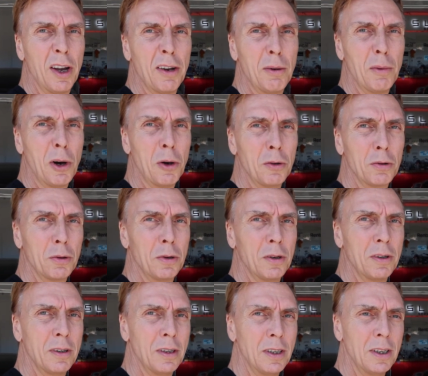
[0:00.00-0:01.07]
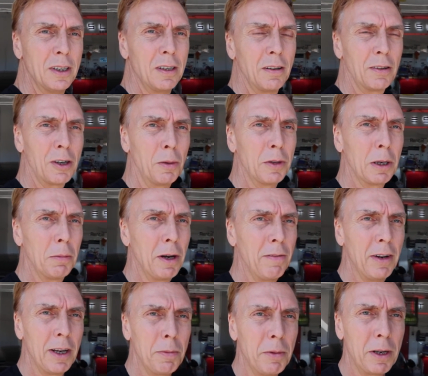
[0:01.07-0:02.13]
out of the garage, and
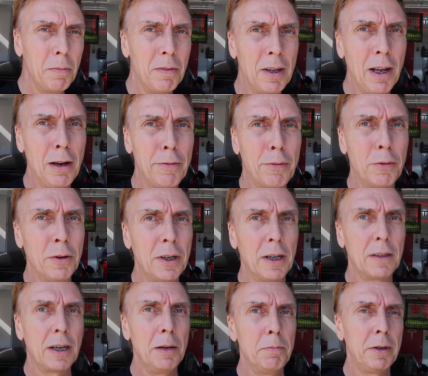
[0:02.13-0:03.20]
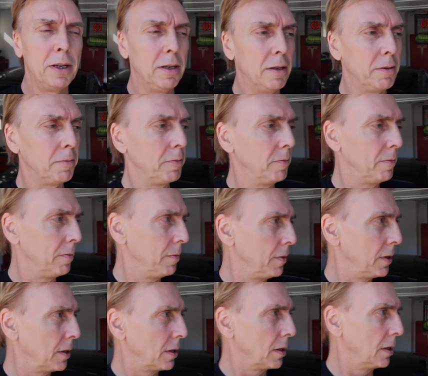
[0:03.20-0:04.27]
you know the car drives itself out of the
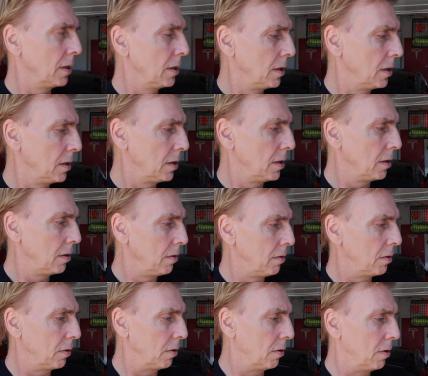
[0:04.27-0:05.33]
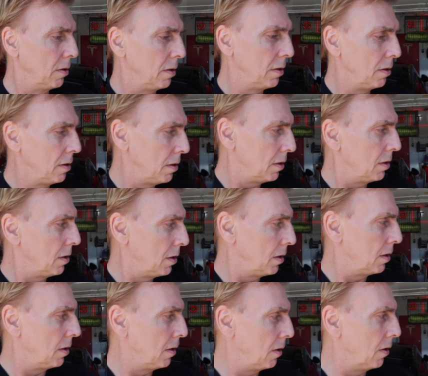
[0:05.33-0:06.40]
garage with the key fob or with your
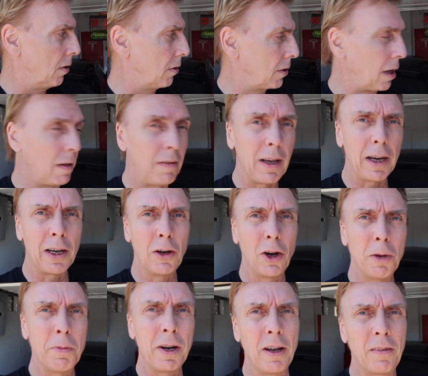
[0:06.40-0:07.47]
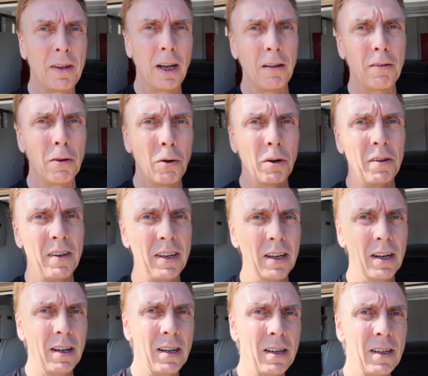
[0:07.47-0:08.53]
phone. And then
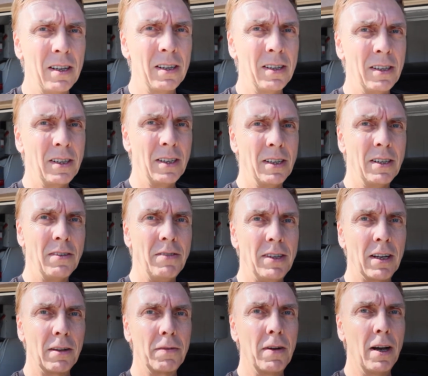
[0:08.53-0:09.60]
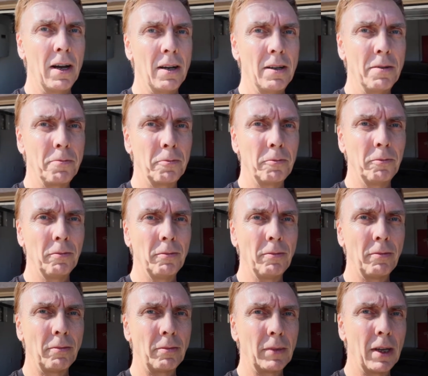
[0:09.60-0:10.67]
I'm going to show you the whole
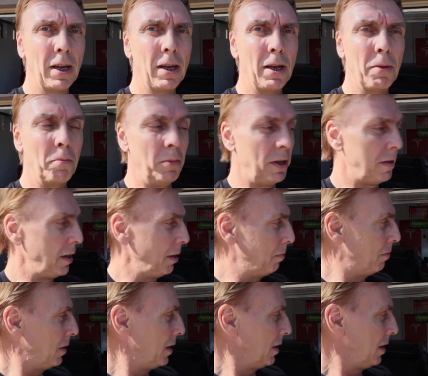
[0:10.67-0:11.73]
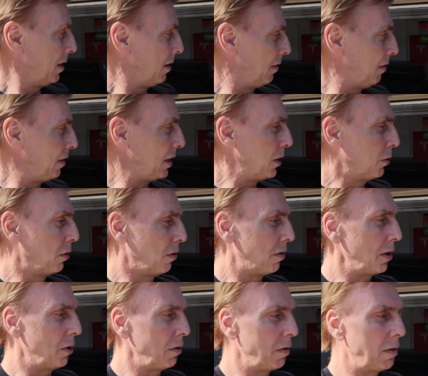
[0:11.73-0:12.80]
spiel with the exchange
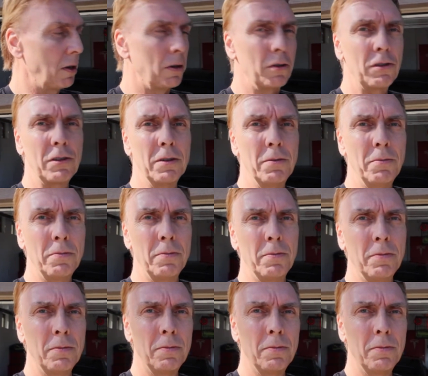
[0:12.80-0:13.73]
of the fuse.